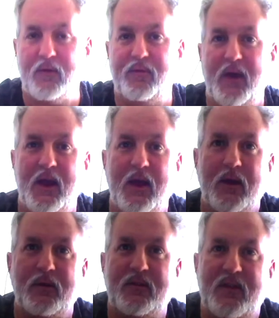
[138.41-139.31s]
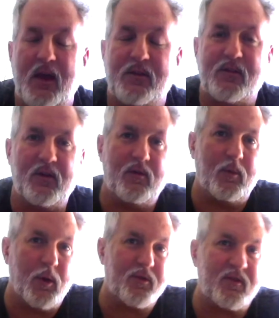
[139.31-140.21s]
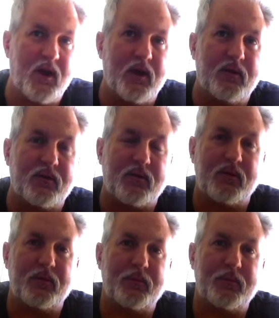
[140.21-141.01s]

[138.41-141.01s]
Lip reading: feeding dense, livable cities.